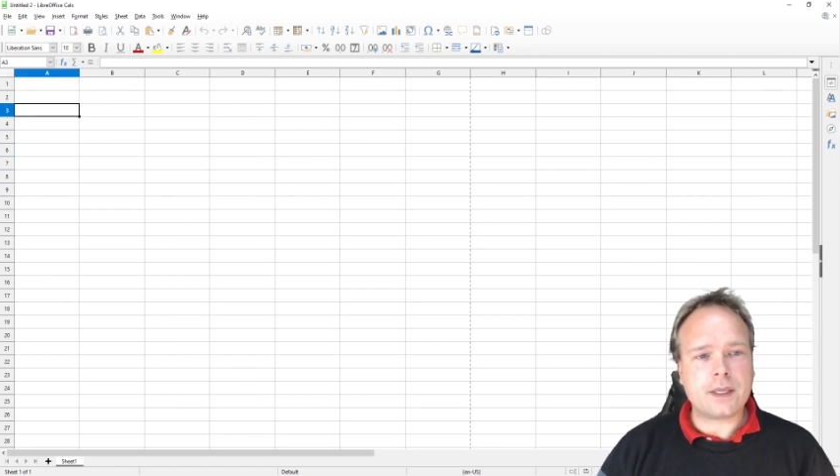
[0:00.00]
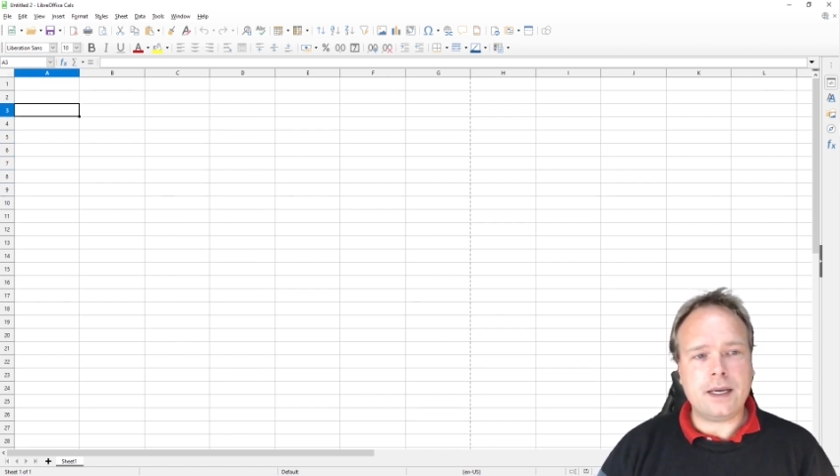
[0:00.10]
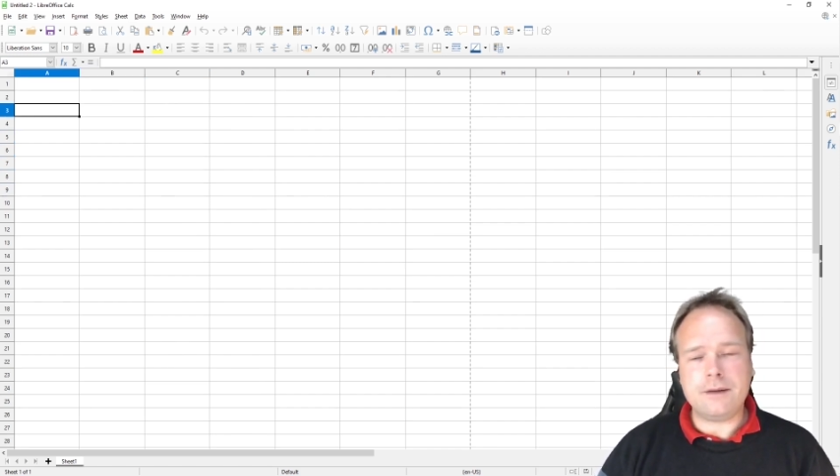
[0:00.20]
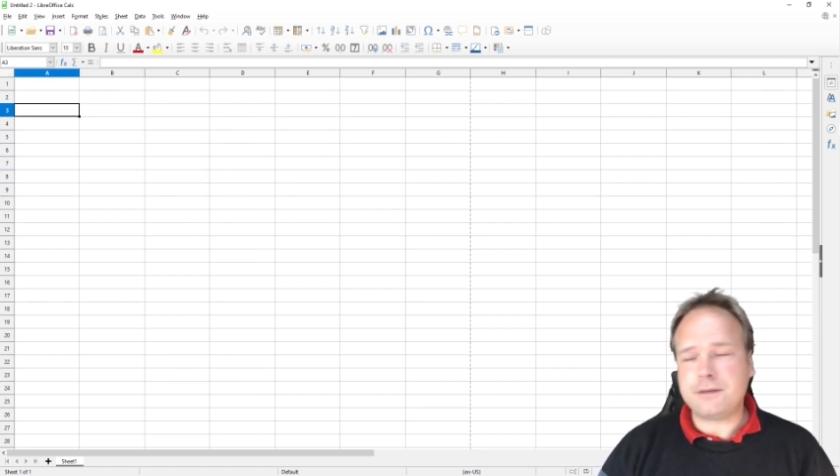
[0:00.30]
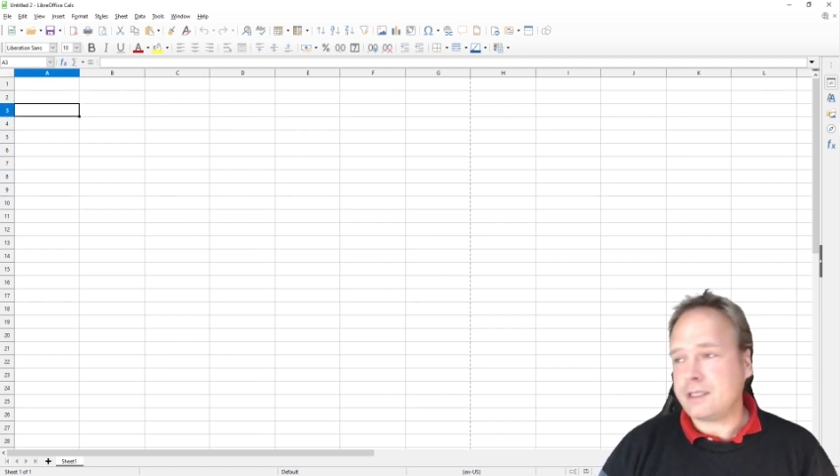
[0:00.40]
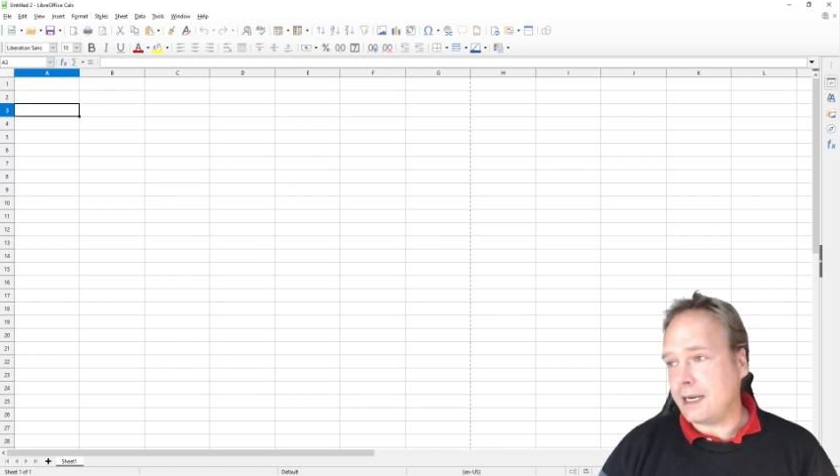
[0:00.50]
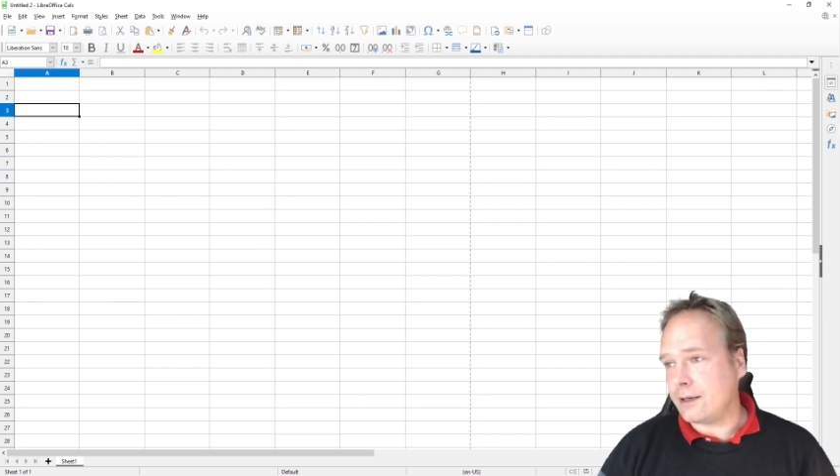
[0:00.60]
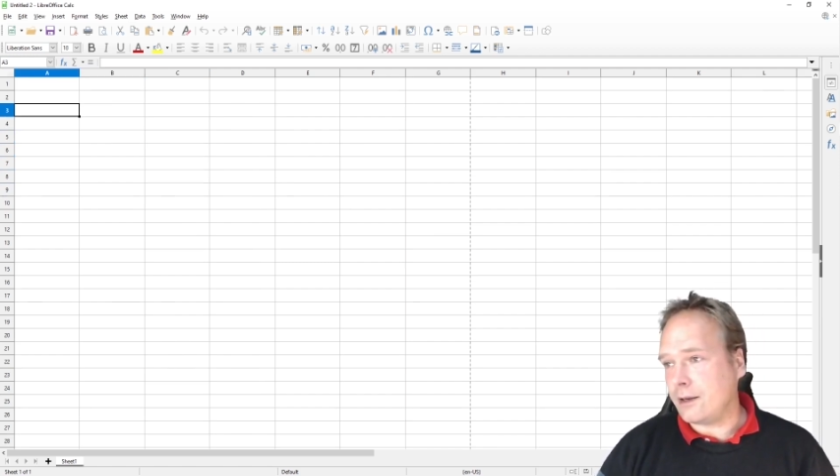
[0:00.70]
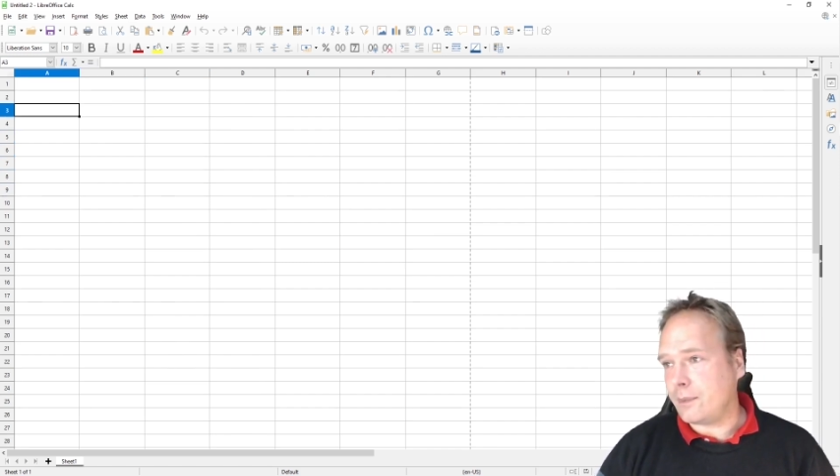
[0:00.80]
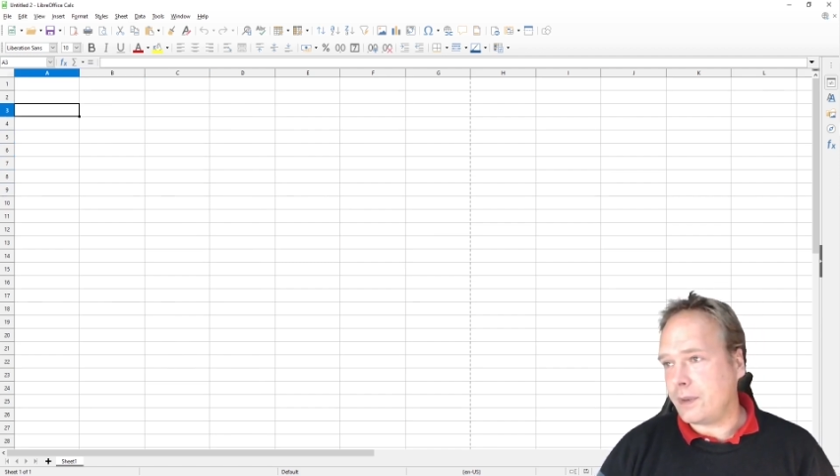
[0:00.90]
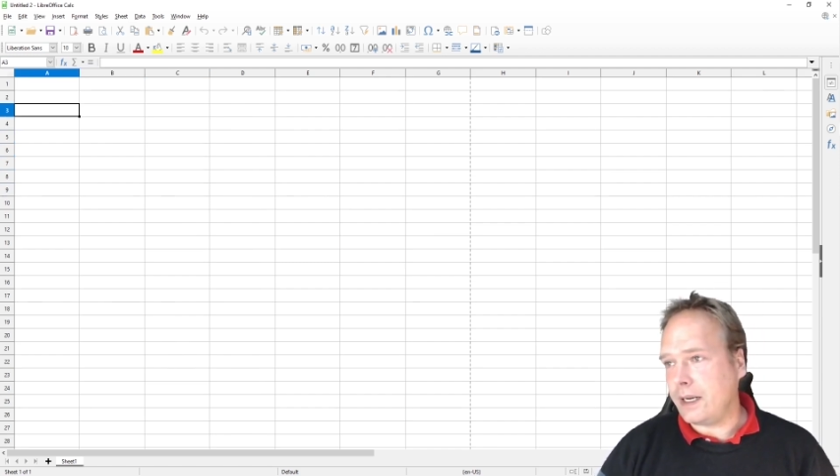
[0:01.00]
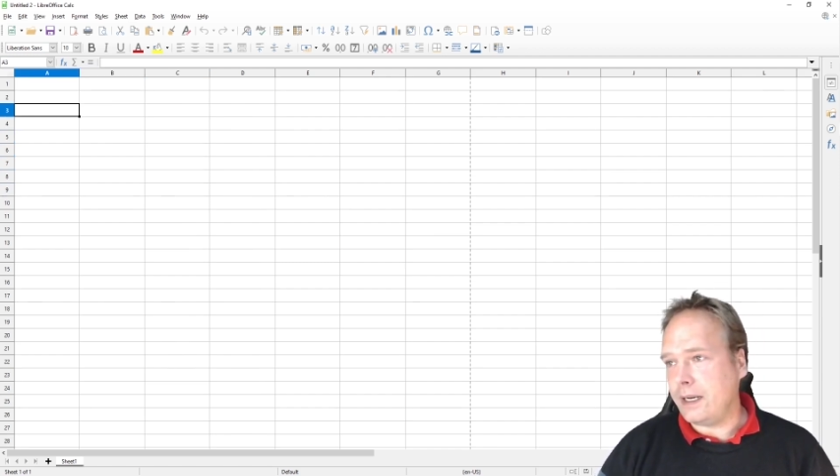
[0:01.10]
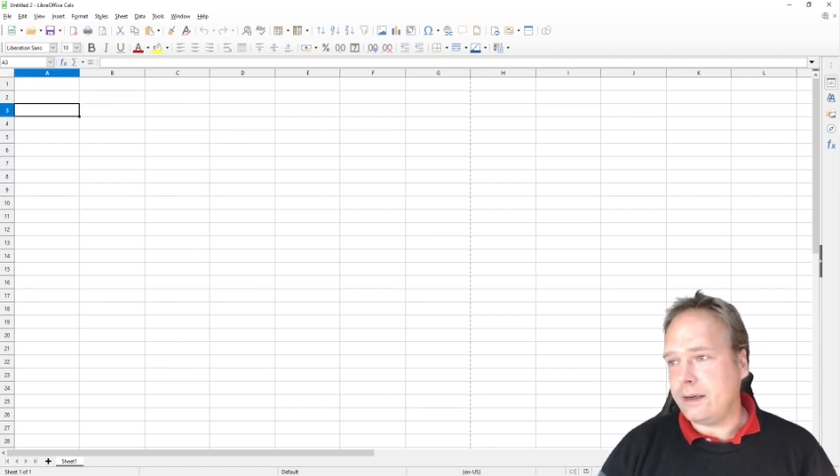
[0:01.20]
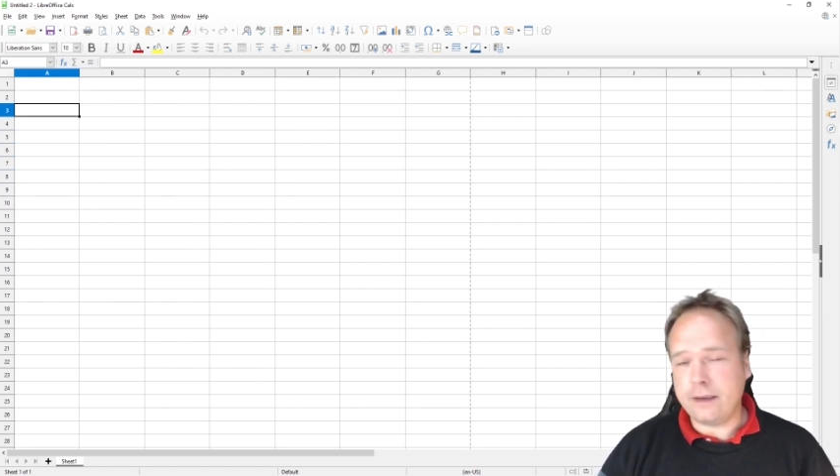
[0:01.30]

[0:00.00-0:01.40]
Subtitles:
I have started up a